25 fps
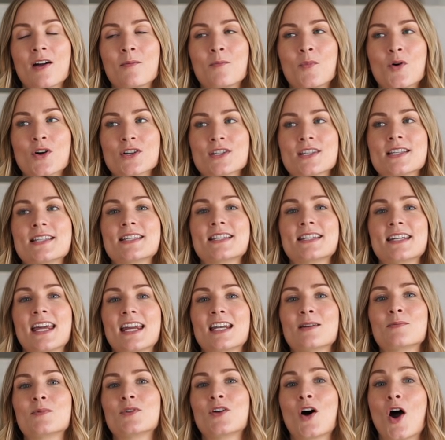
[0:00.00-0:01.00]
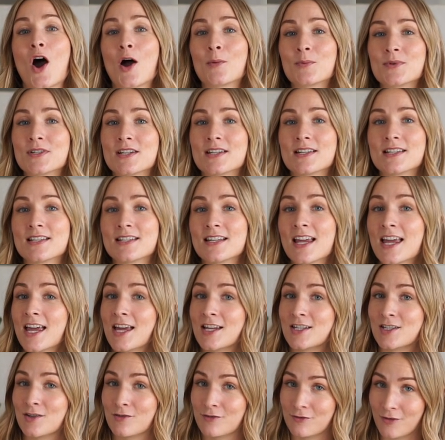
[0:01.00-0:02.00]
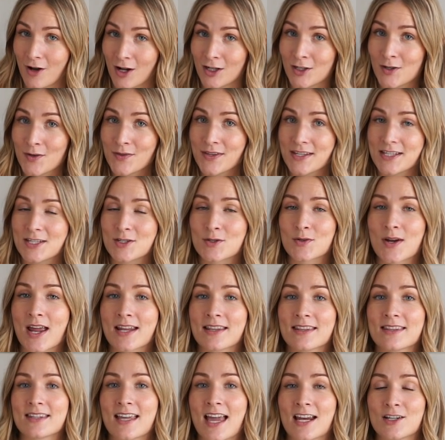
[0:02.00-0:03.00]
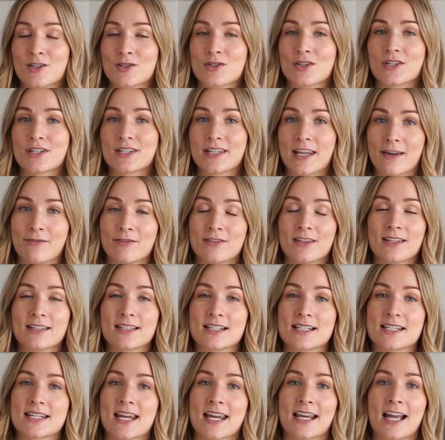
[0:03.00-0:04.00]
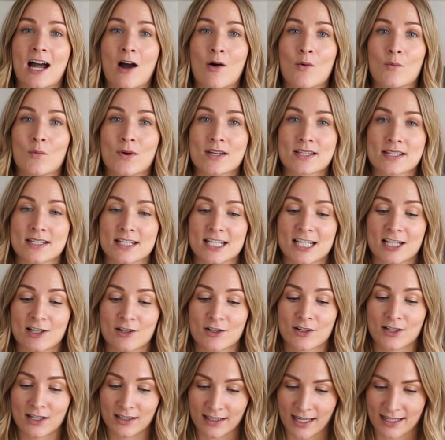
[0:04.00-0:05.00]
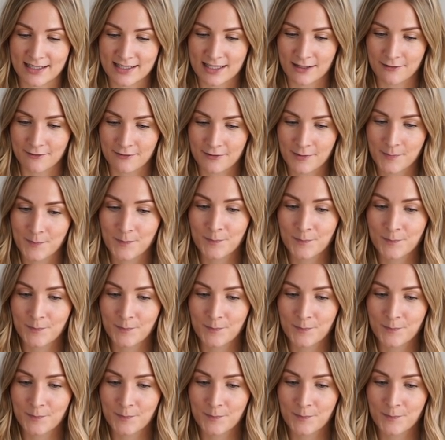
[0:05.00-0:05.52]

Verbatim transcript: a more sustainable option to follow this trend, then you should definitely check out Vestiaire Collective.